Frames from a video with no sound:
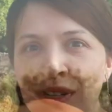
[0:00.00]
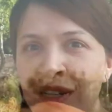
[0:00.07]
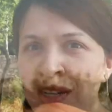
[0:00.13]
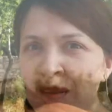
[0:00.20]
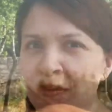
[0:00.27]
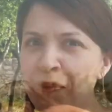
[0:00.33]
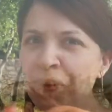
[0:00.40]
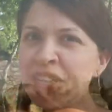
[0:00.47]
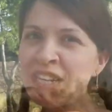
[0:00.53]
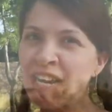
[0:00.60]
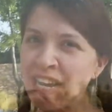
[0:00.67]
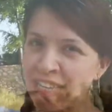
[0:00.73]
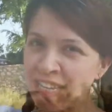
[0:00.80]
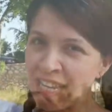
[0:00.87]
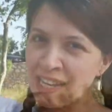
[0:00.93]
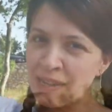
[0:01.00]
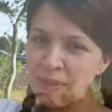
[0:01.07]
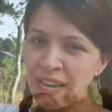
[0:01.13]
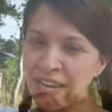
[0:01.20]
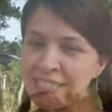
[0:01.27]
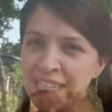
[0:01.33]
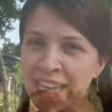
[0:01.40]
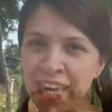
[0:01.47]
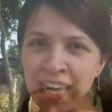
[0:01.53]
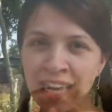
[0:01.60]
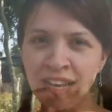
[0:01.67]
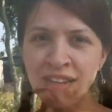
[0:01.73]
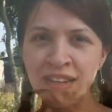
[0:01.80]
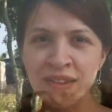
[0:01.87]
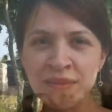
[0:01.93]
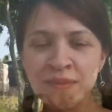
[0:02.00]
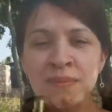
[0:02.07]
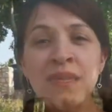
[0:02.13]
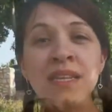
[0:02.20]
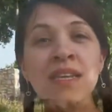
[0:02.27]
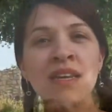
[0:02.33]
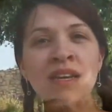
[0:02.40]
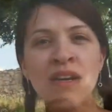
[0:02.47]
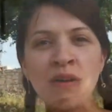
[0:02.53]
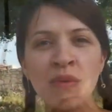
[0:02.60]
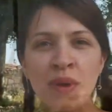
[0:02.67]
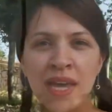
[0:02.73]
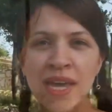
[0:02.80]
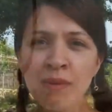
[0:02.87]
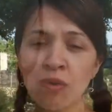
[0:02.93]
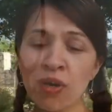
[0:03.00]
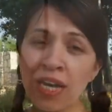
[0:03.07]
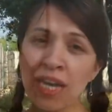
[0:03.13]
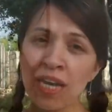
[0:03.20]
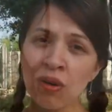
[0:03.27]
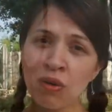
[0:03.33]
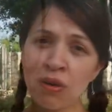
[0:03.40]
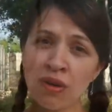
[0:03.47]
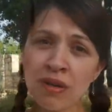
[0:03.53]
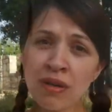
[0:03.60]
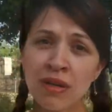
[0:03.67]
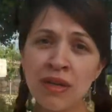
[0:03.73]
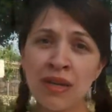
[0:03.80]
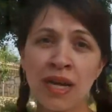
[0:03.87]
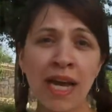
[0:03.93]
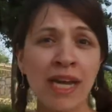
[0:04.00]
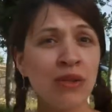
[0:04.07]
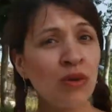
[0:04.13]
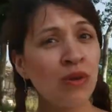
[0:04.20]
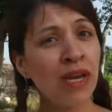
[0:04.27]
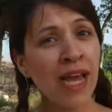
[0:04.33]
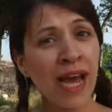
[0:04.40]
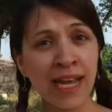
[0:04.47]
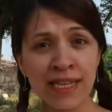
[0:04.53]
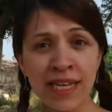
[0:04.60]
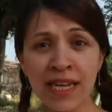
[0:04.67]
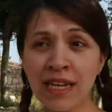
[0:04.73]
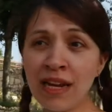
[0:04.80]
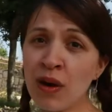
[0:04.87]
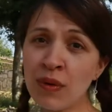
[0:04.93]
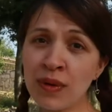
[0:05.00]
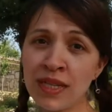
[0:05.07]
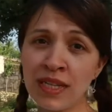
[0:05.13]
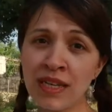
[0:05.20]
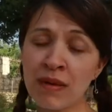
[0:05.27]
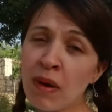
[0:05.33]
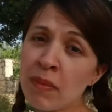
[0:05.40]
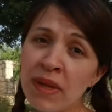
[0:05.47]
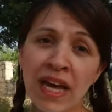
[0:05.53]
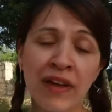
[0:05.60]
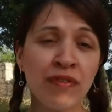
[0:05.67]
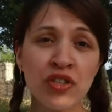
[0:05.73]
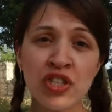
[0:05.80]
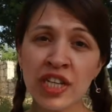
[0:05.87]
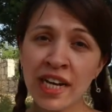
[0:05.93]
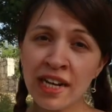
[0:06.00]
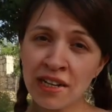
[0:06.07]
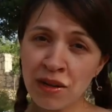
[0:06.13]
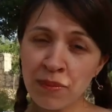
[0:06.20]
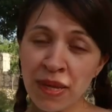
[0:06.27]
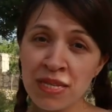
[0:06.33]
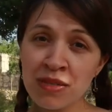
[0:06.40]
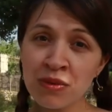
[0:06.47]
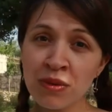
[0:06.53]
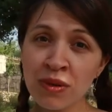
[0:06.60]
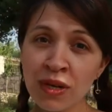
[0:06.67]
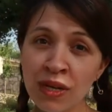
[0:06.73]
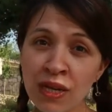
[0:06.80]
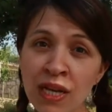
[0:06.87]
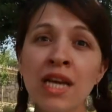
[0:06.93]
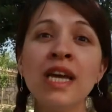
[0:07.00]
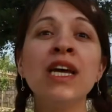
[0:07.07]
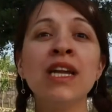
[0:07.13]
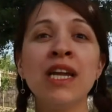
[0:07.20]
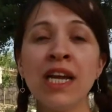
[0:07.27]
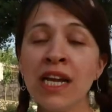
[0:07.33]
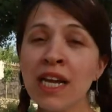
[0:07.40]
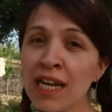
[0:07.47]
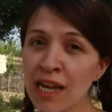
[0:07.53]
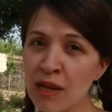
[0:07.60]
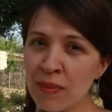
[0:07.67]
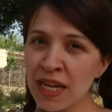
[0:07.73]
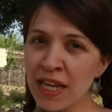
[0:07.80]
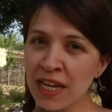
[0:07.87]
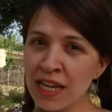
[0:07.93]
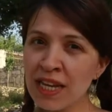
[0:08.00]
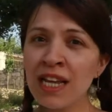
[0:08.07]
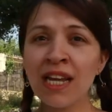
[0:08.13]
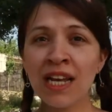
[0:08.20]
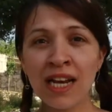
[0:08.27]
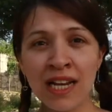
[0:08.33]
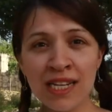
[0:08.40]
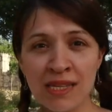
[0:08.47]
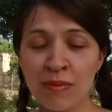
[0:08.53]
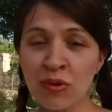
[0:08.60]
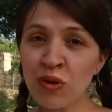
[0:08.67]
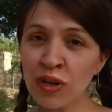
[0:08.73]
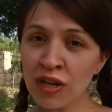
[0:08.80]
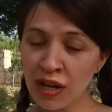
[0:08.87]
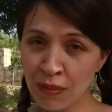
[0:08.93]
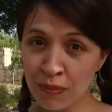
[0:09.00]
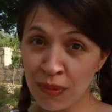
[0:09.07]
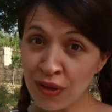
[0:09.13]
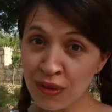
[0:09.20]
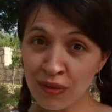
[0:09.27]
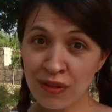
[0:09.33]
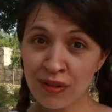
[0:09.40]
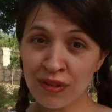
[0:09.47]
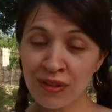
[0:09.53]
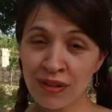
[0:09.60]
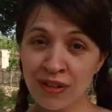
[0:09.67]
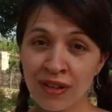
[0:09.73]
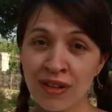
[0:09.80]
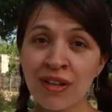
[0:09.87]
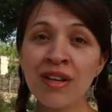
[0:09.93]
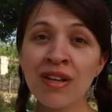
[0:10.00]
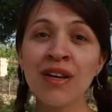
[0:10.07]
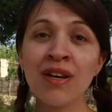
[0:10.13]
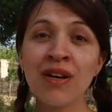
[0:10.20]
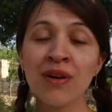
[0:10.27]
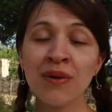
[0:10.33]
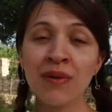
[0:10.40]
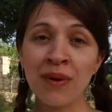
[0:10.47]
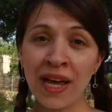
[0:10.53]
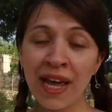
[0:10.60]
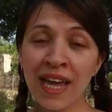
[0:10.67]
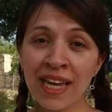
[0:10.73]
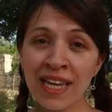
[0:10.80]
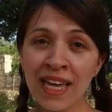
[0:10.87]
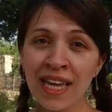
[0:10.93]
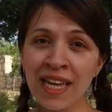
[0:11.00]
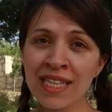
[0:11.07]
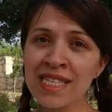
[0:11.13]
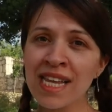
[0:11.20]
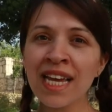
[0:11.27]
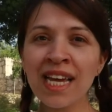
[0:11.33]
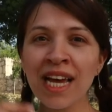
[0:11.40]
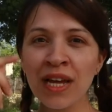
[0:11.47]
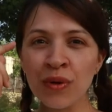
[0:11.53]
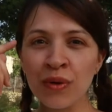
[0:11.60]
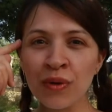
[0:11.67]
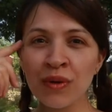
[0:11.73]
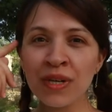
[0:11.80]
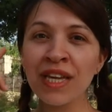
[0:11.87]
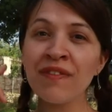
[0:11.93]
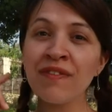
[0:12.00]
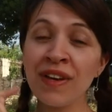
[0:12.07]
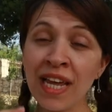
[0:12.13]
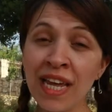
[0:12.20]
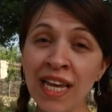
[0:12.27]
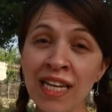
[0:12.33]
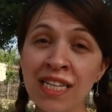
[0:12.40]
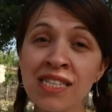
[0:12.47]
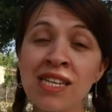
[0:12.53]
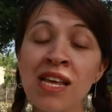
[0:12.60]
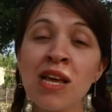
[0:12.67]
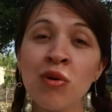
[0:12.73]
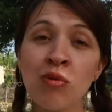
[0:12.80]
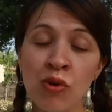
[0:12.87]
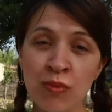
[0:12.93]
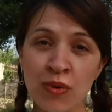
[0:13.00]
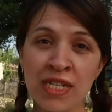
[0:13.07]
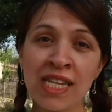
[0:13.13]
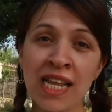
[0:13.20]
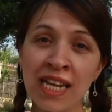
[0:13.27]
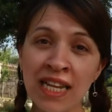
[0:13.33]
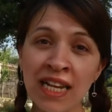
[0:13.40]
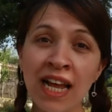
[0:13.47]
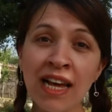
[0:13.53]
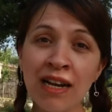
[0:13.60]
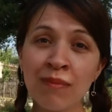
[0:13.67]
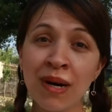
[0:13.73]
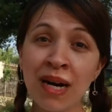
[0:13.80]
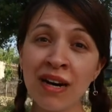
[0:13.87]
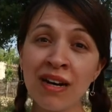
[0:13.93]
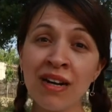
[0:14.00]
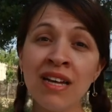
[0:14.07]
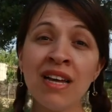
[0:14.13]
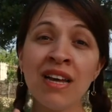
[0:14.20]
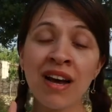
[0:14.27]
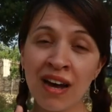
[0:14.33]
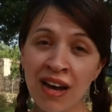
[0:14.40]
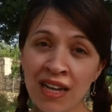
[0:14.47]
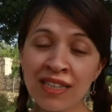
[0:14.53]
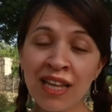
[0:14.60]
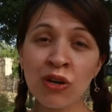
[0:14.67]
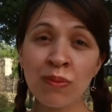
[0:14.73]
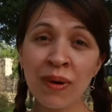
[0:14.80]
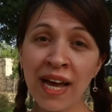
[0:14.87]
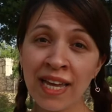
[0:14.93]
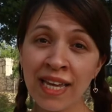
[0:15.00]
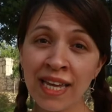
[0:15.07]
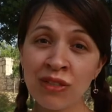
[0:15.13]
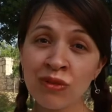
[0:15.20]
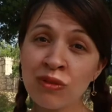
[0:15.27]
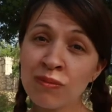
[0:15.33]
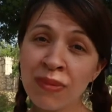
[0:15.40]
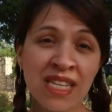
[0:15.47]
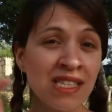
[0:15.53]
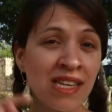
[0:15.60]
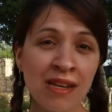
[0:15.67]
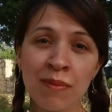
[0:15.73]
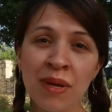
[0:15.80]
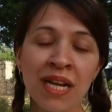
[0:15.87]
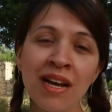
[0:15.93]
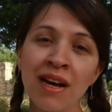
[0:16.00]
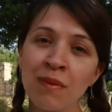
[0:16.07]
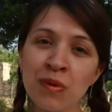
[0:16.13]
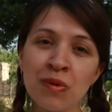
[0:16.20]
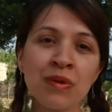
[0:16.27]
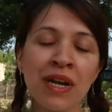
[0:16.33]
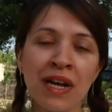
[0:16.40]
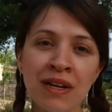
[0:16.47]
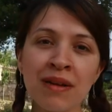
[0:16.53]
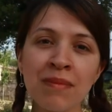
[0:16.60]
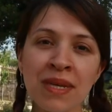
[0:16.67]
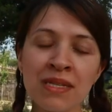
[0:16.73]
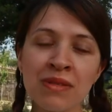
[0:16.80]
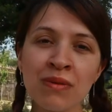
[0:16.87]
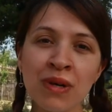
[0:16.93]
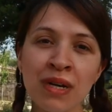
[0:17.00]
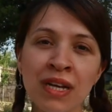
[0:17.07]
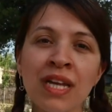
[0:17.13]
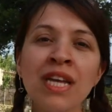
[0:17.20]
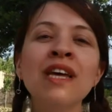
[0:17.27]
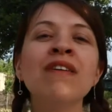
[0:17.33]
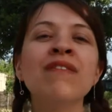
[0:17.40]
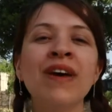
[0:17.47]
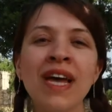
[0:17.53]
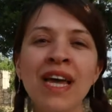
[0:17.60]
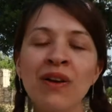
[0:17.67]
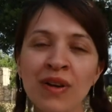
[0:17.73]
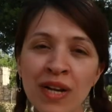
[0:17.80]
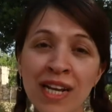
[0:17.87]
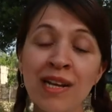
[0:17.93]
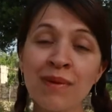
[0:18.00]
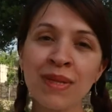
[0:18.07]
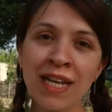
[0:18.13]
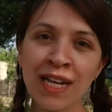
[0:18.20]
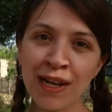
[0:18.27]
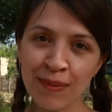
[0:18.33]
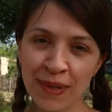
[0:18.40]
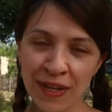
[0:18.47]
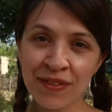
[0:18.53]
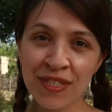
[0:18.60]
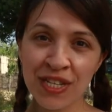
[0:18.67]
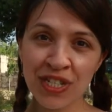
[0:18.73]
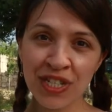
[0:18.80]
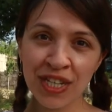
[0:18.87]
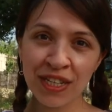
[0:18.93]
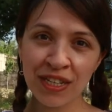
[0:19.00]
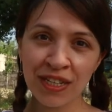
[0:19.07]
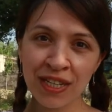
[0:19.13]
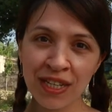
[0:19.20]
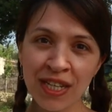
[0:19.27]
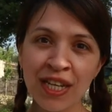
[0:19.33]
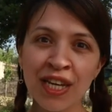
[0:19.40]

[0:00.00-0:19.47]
enemies deeper in the jungle. And they said, Our enemies don't know anything about the Lord Jesus. We should go to them and tell them. So they remembered how Nate and the four missionaries had risked their lives to tell them about the Lord Jesus. They said, We'll do the same thing.